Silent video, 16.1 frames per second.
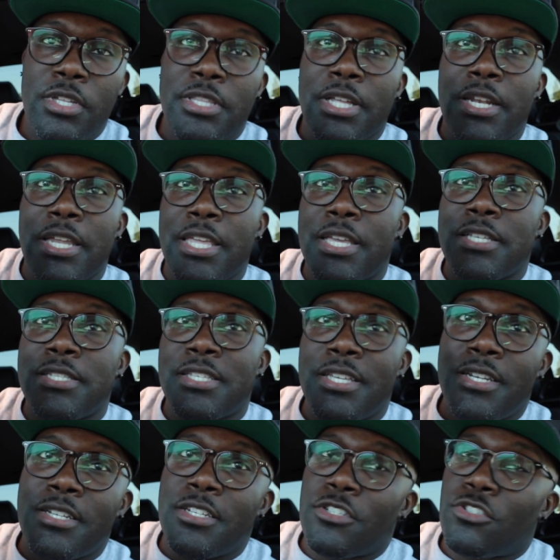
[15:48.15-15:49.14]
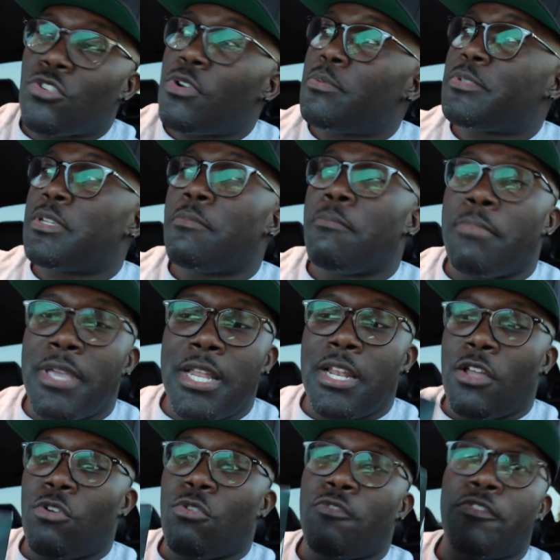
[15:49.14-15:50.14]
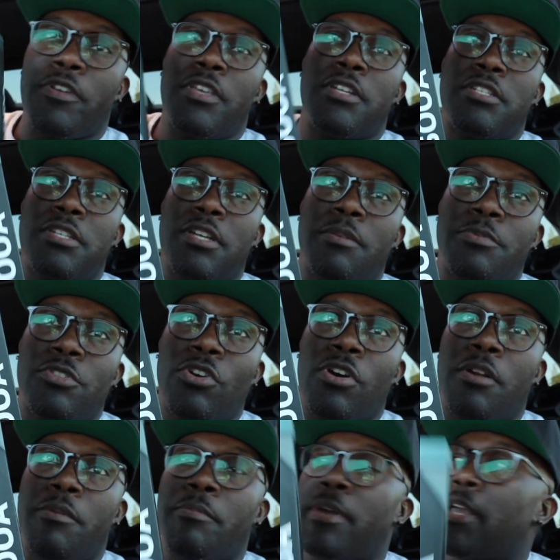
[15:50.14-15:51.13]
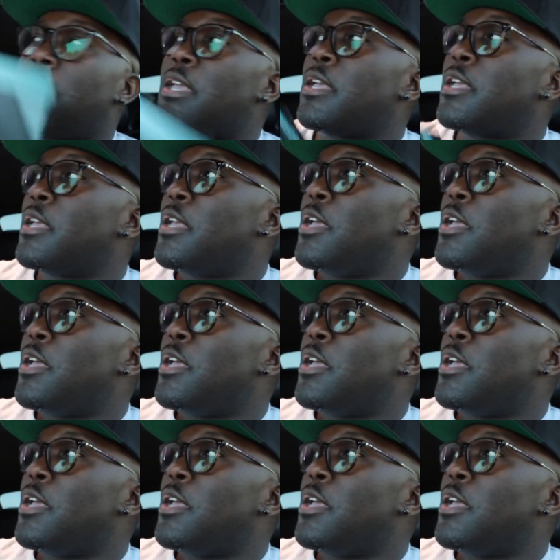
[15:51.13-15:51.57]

the link is in the description below for your jump starter man